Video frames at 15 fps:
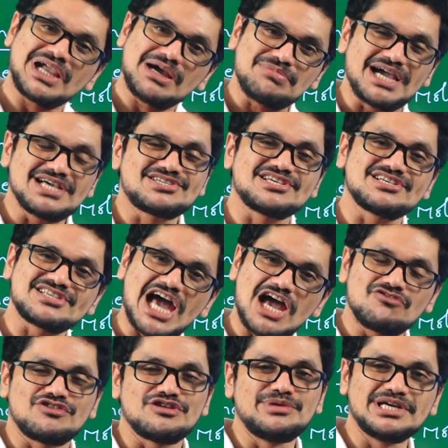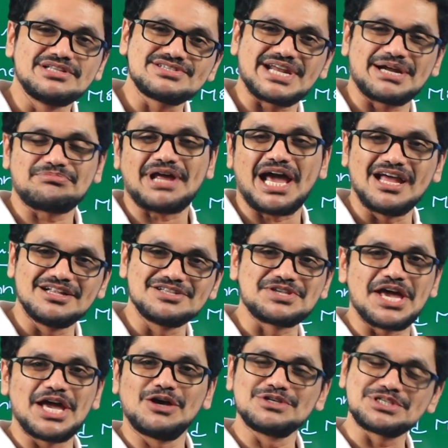pisces, amphibians, reptiles,
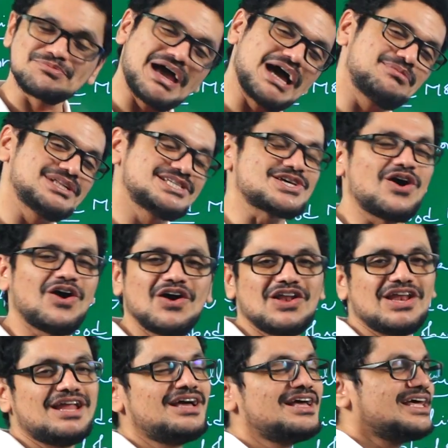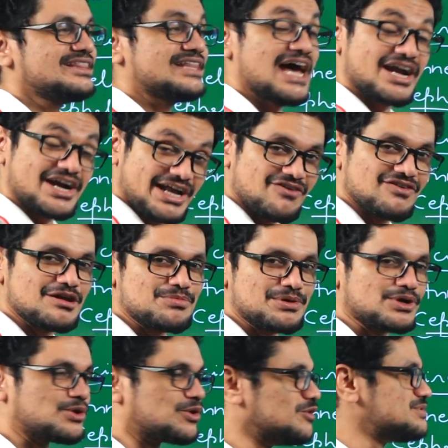aves, mammals, all they are
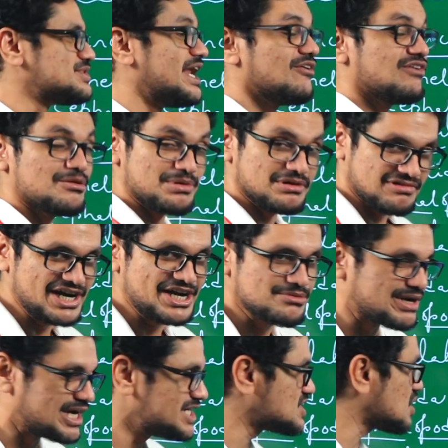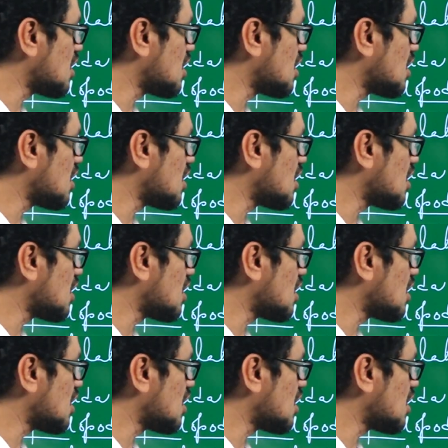developed groups, developed vertebrates,